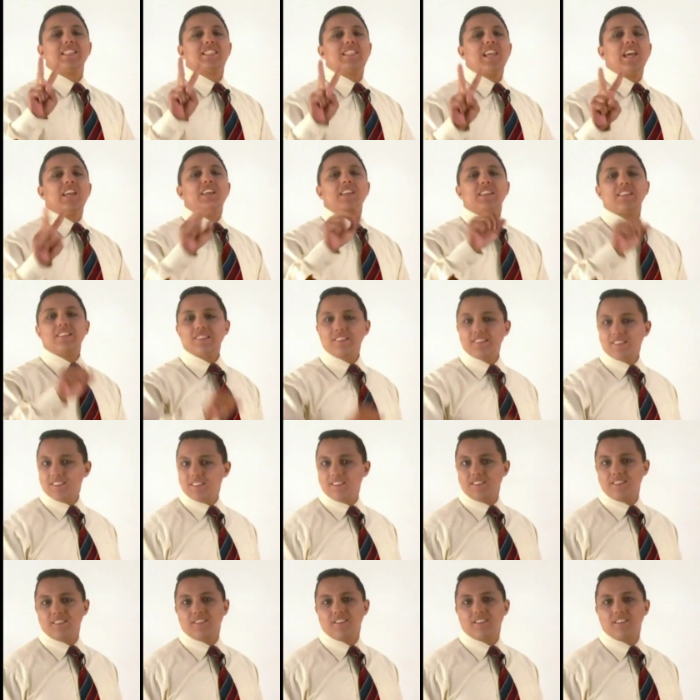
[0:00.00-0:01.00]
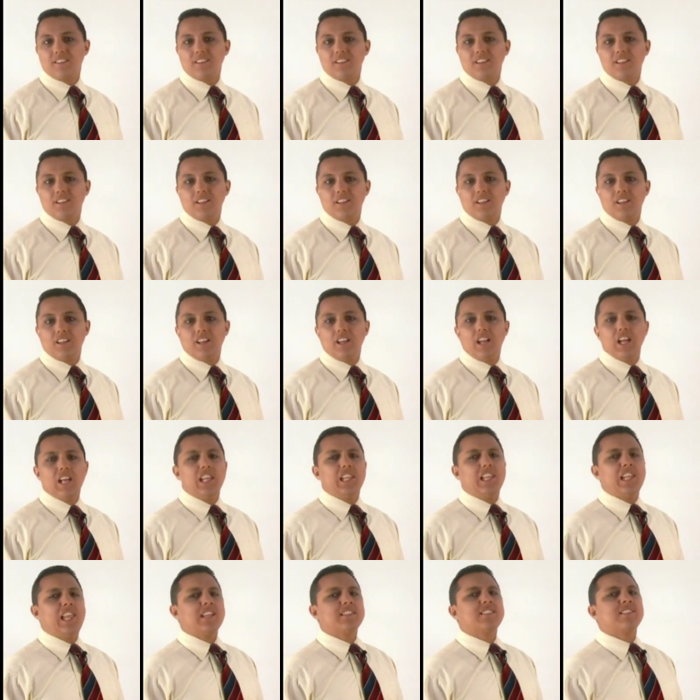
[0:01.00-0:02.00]
Second,
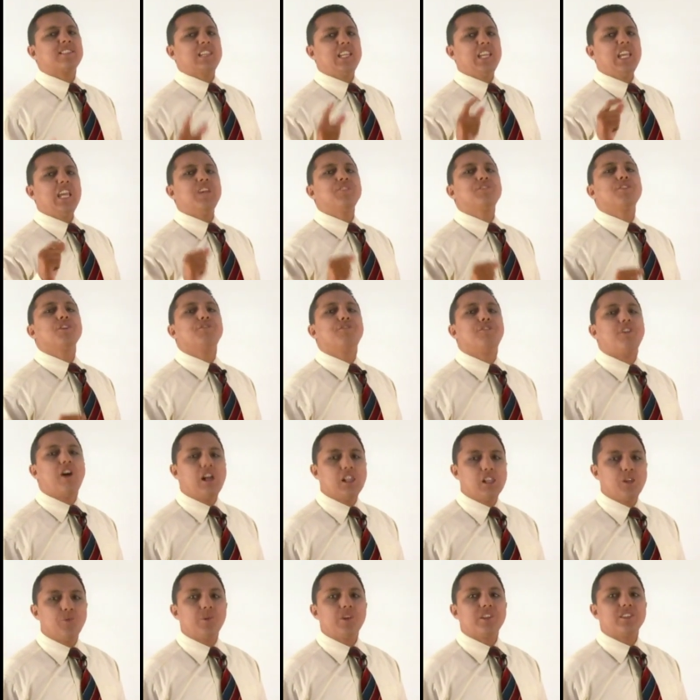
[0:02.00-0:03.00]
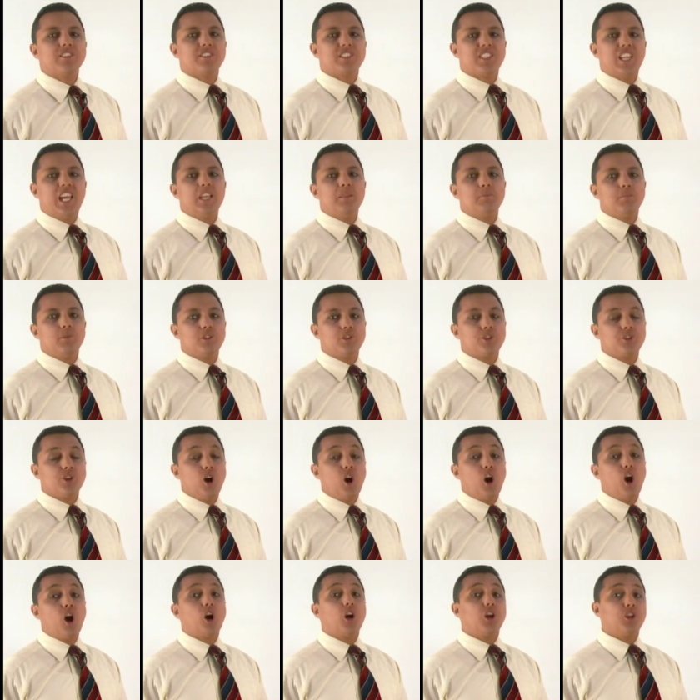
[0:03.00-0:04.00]
let's see if the following statements
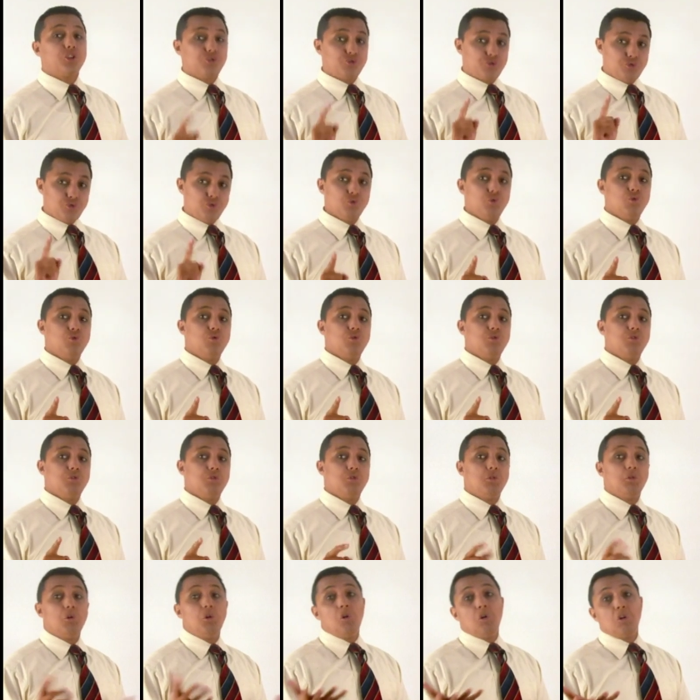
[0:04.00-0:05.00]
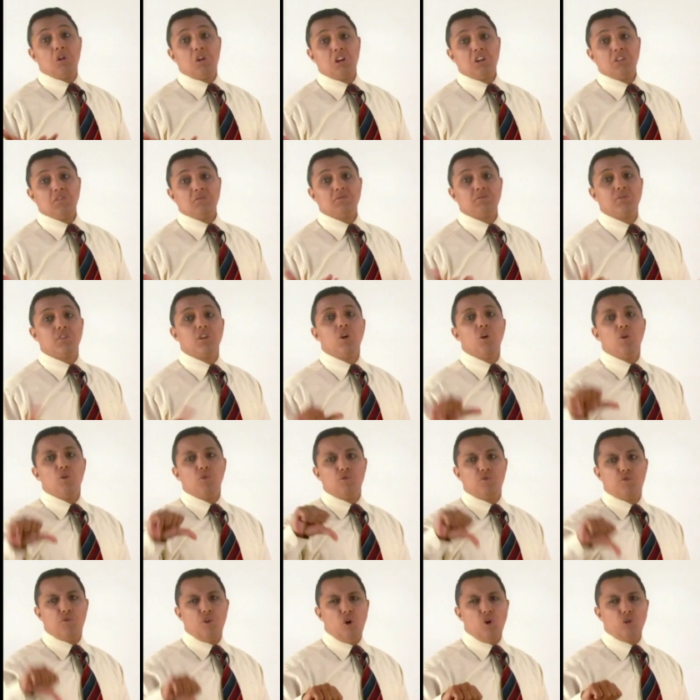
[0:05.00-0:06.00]
are true or
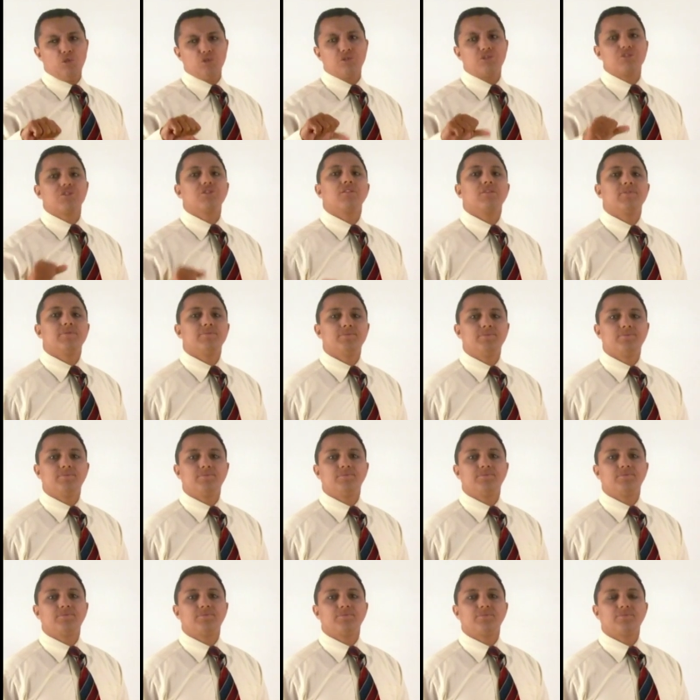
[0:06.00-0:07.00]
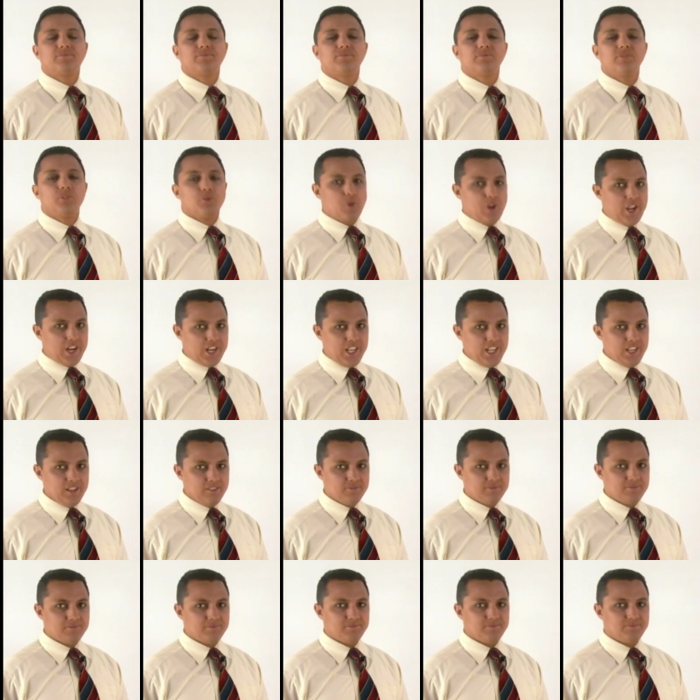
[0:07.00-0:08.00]
false. Ready?